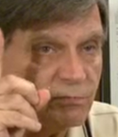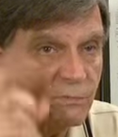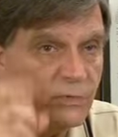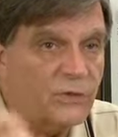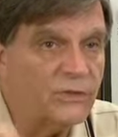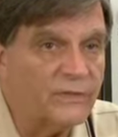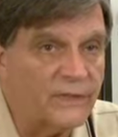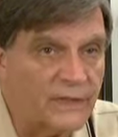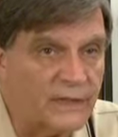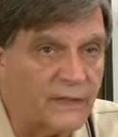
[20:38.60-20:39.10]
are
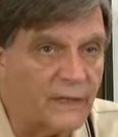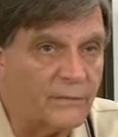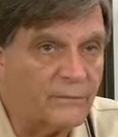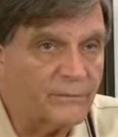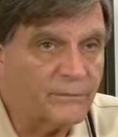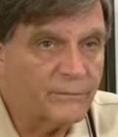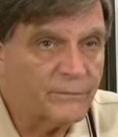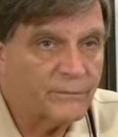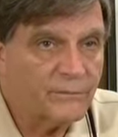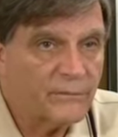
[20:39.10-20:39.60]
moving
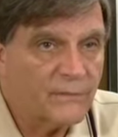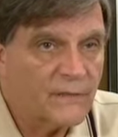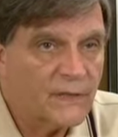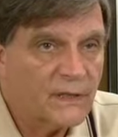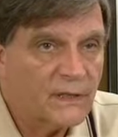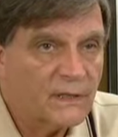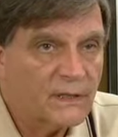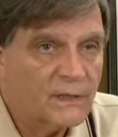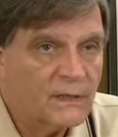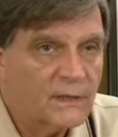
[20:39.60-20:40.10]
them.
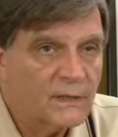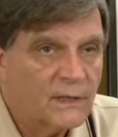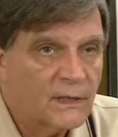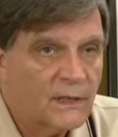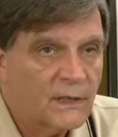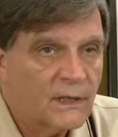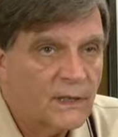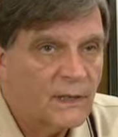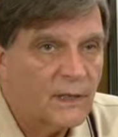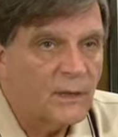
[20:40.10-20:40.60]

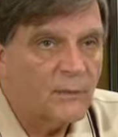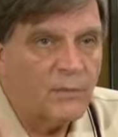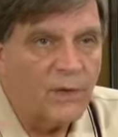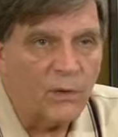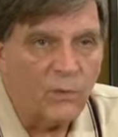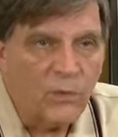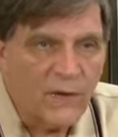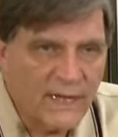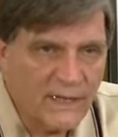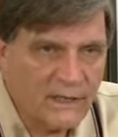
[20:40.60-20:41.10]

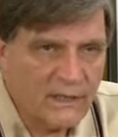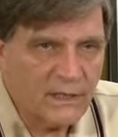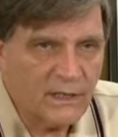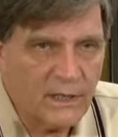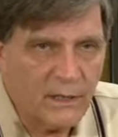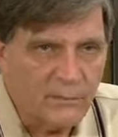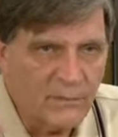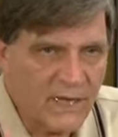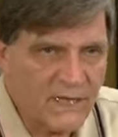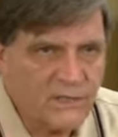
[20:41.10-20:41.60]
But when
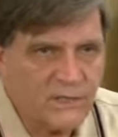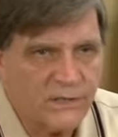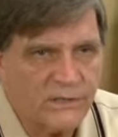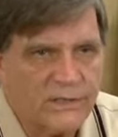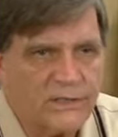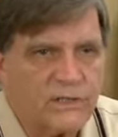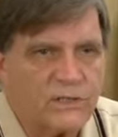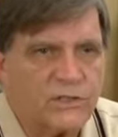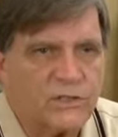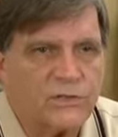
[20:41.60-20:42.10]
a
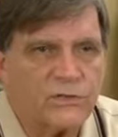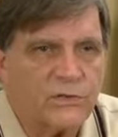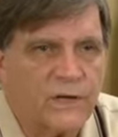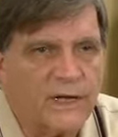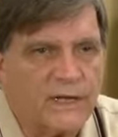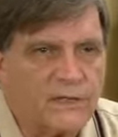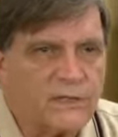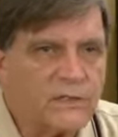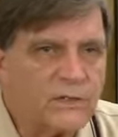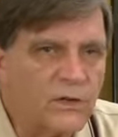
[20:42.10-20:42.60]
muscle is
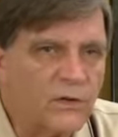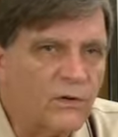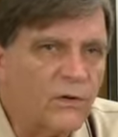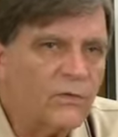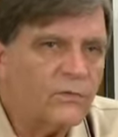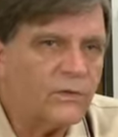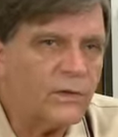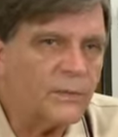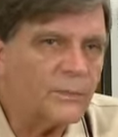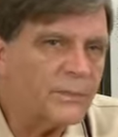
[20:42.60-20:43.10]
stressed
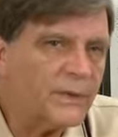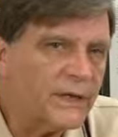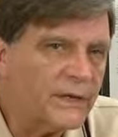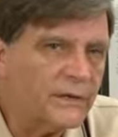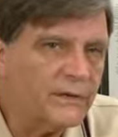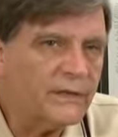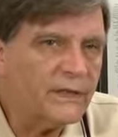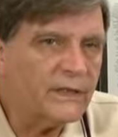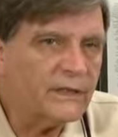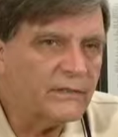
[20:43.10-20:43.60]
over a
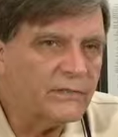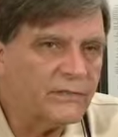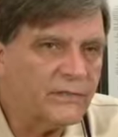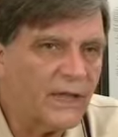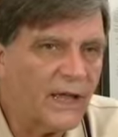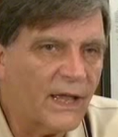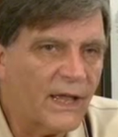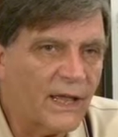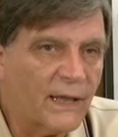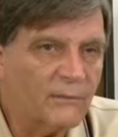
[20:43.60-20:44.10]
period of
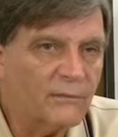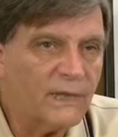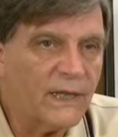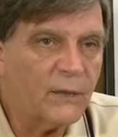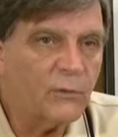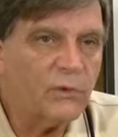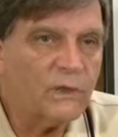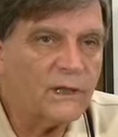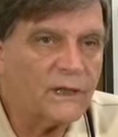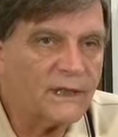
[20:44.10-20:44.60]
time,
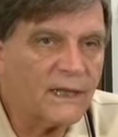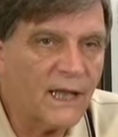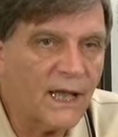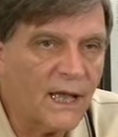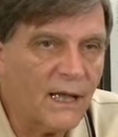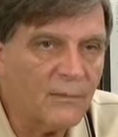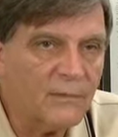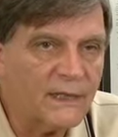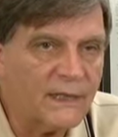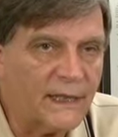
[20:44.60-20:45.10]
they will
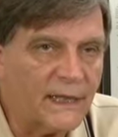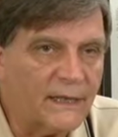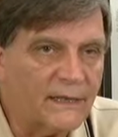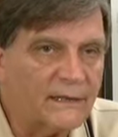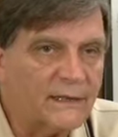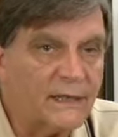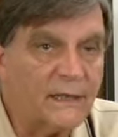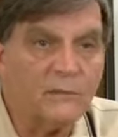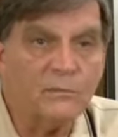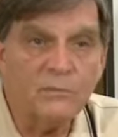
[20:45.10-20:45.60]

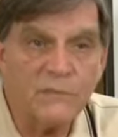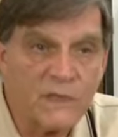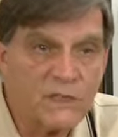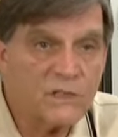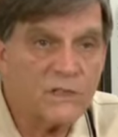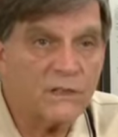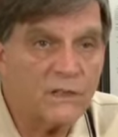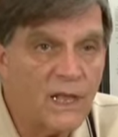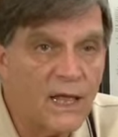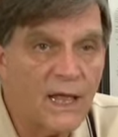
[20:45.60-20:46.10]
accommodate and
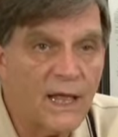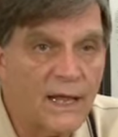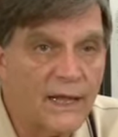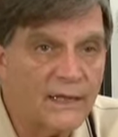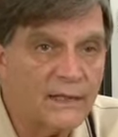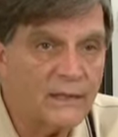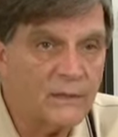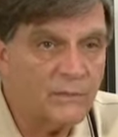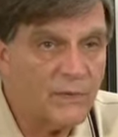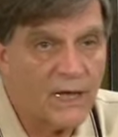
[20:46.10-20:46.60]

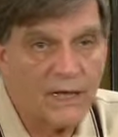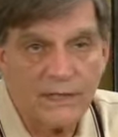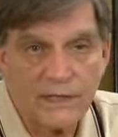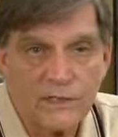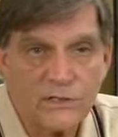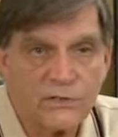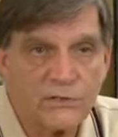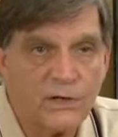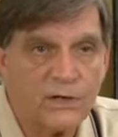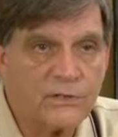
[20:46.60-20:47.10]
misalign the
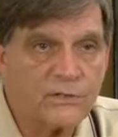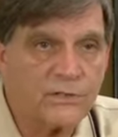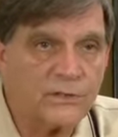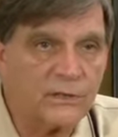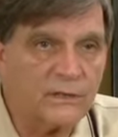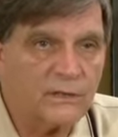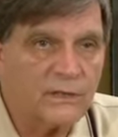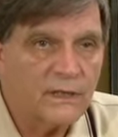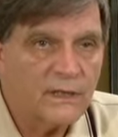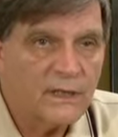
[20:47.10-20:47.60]
body
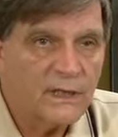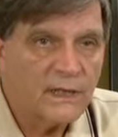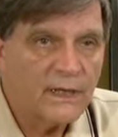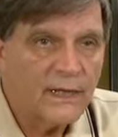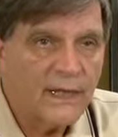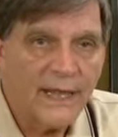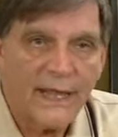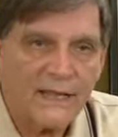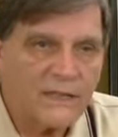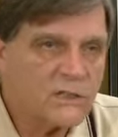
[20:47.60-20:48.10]
structure.
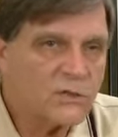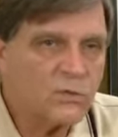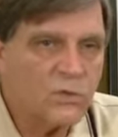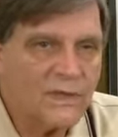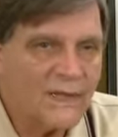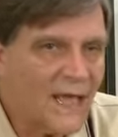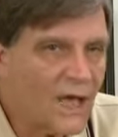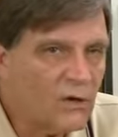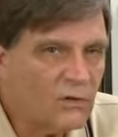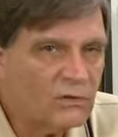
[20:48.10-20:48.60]
Hence,
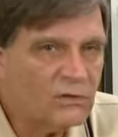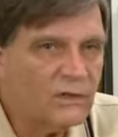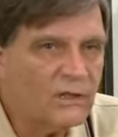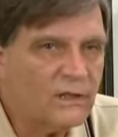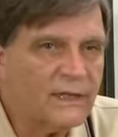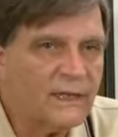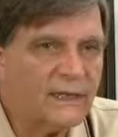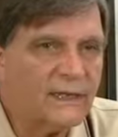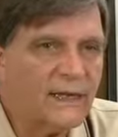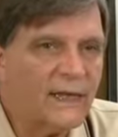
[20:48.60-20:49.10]
without
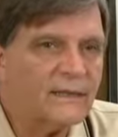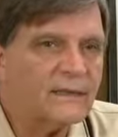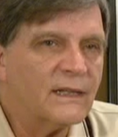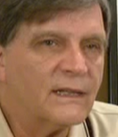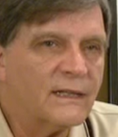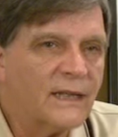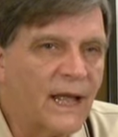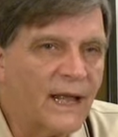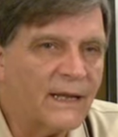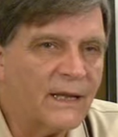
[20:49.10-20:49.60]
looking at
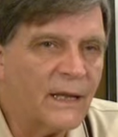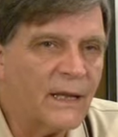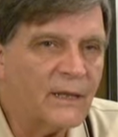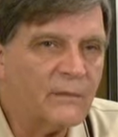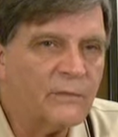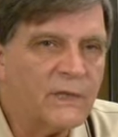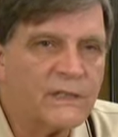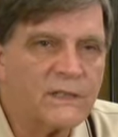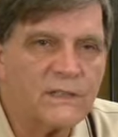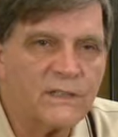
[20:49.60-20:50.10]
the
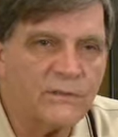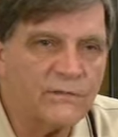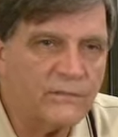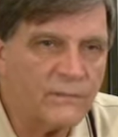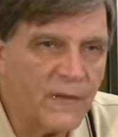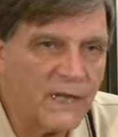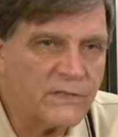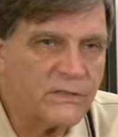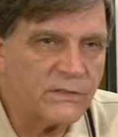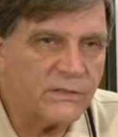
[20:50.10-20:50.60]
dynamics of
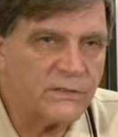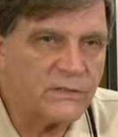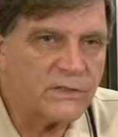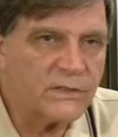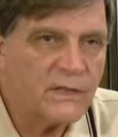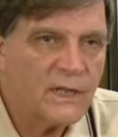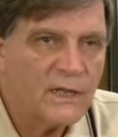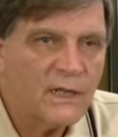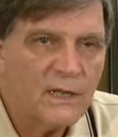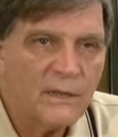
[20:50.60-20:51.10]

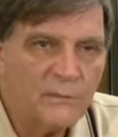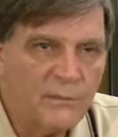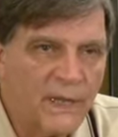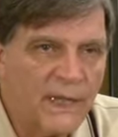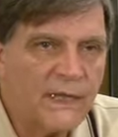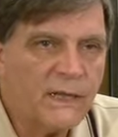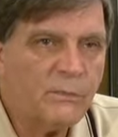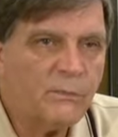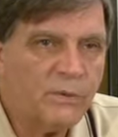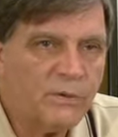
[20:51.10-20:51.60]
muscles,
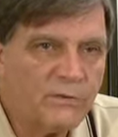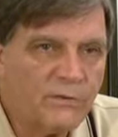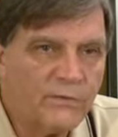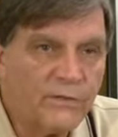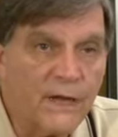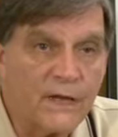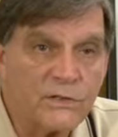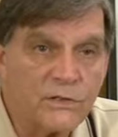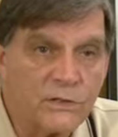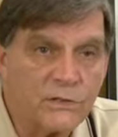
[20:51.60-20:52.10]
many
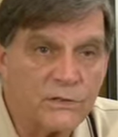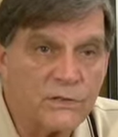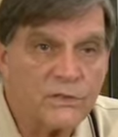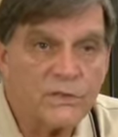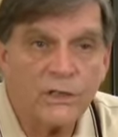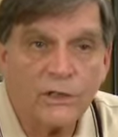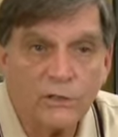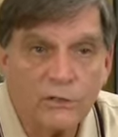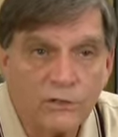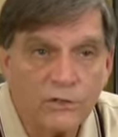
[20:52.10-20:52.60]

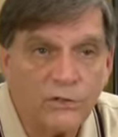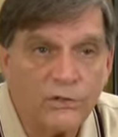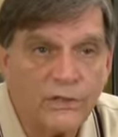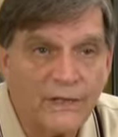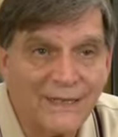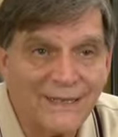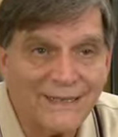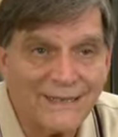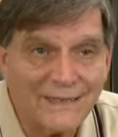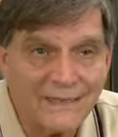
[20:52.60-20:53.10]
professionals,
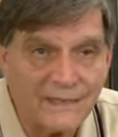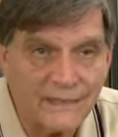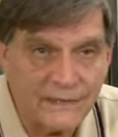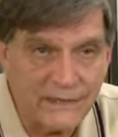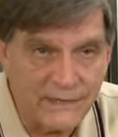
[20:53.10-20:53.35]
including